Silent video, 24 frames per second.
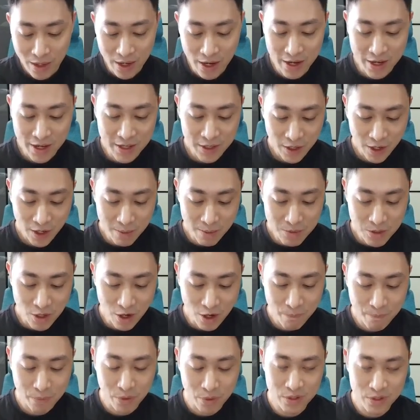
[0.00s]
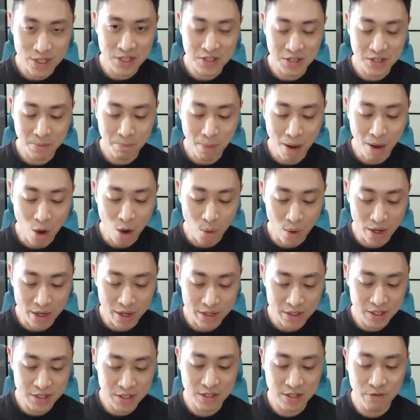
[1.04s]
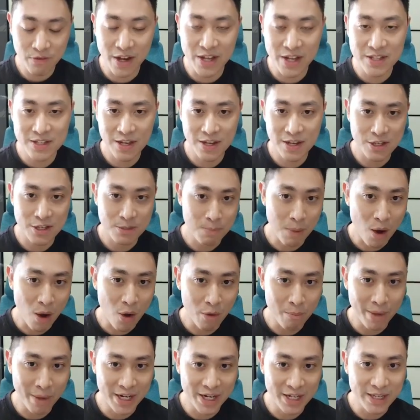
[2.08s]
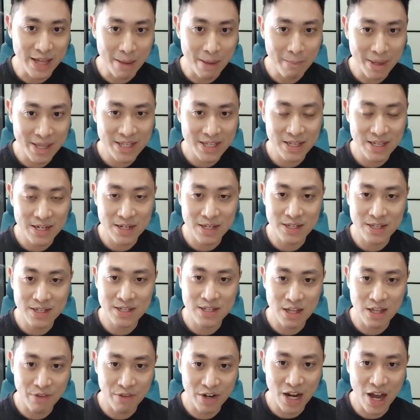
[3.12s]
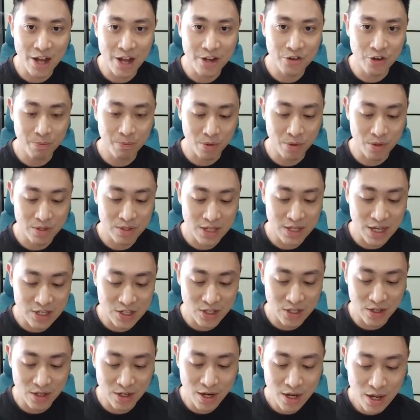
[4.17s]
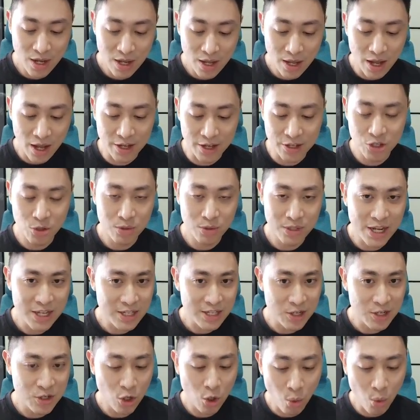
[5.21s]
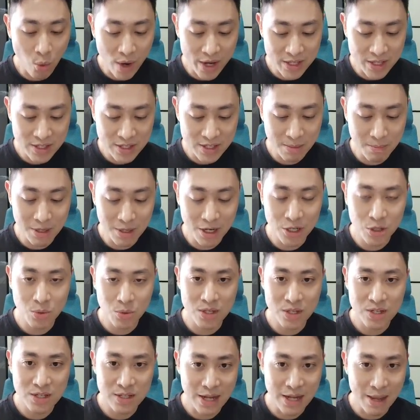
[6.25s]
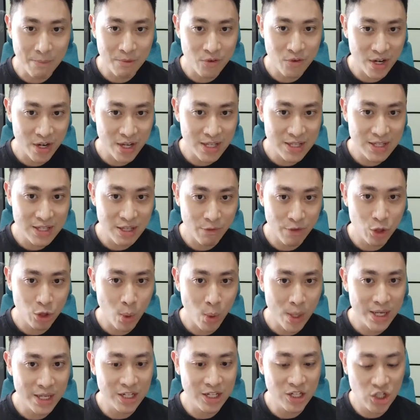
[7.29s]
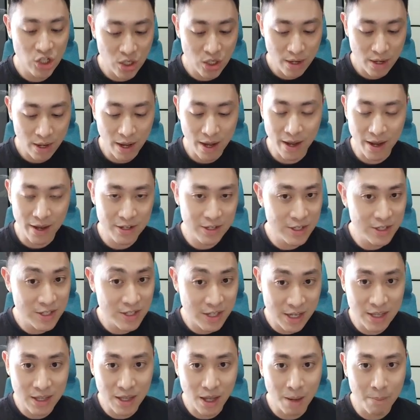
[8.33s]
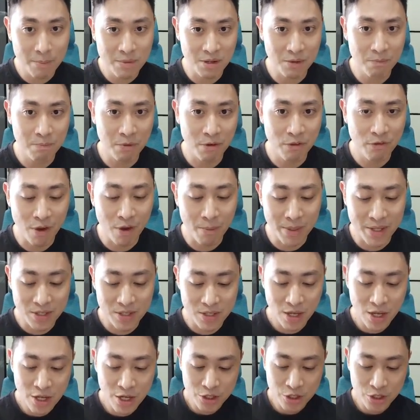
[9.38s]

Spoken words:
In terms of processing power, this device here is powered by the Dimensity 700 processor. So that's actually quite similar to the Snapdragon 720G, just in terms of performance.